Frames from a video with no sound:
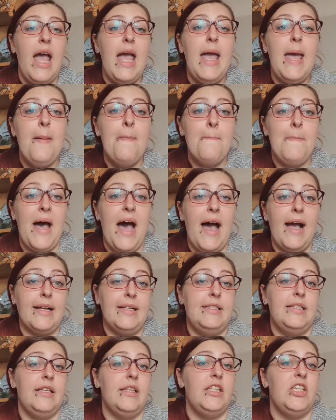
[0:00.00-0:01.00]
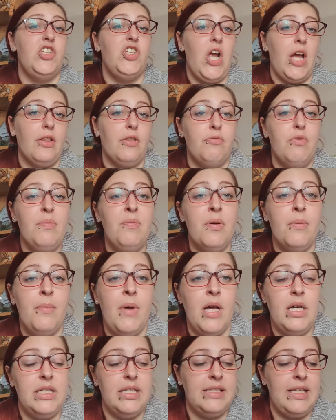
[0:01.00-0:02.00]
impact that the Jack the Ripper
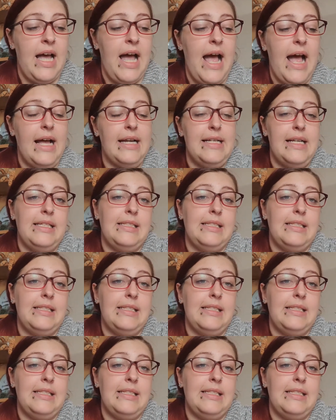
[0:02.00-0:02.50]
murders had